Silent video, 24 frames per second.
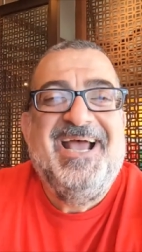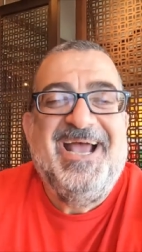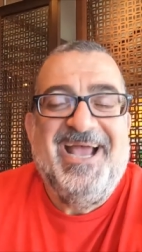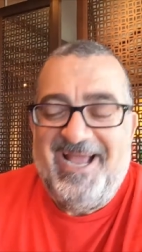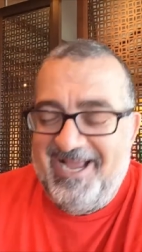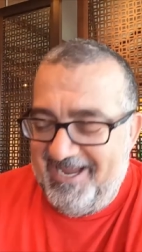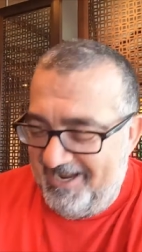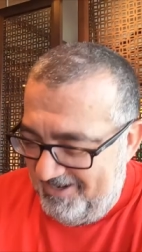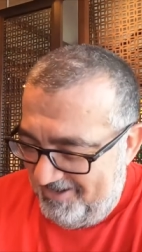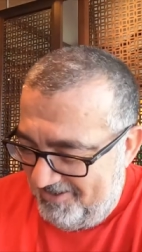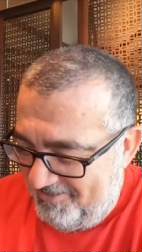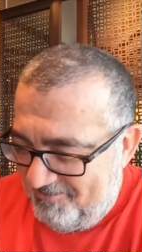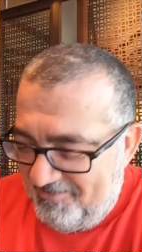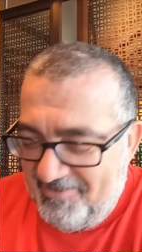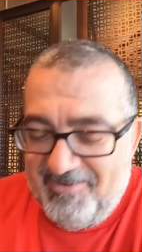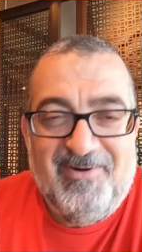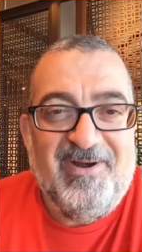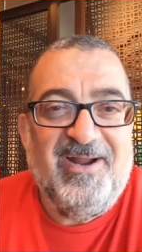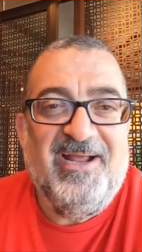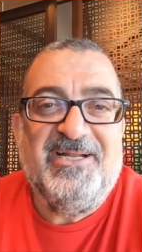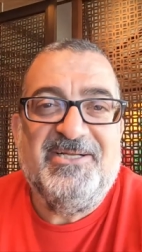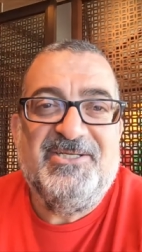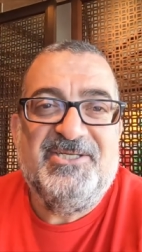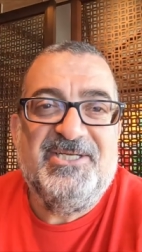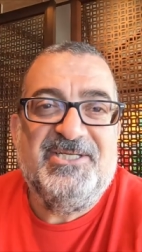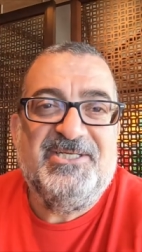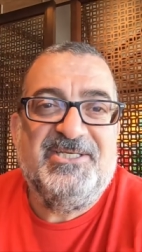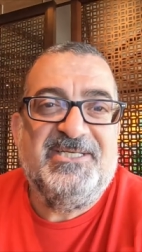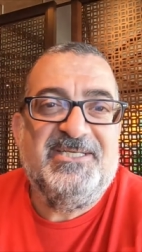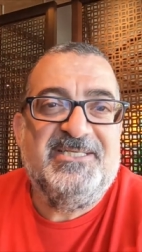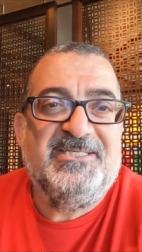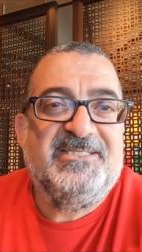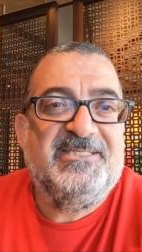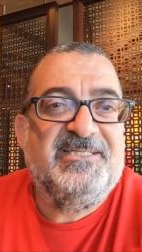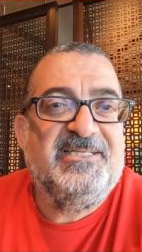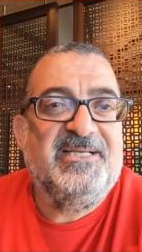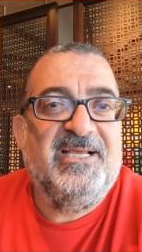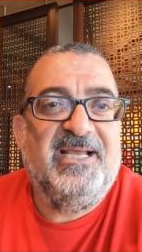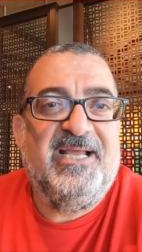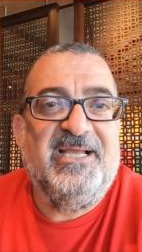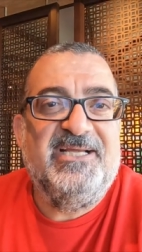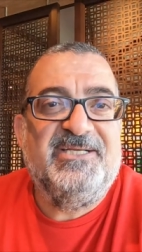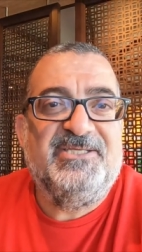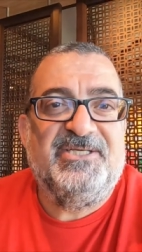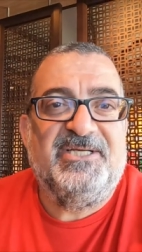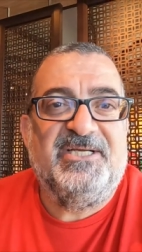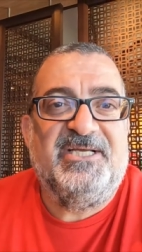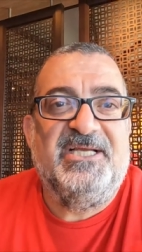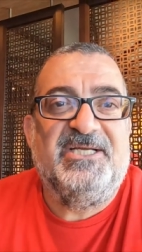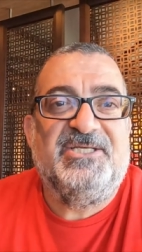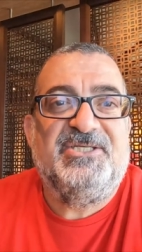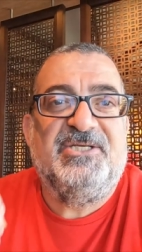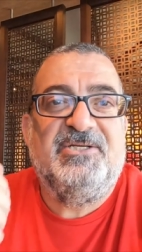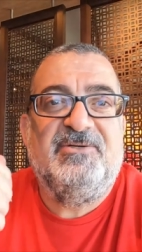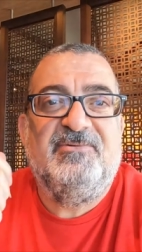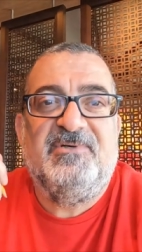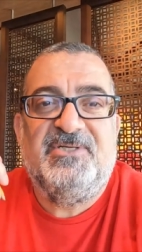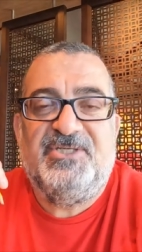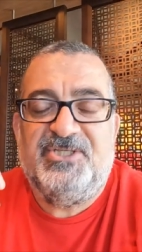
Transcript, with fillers: Hey, um, we're at JiJi's Asian Kitchen,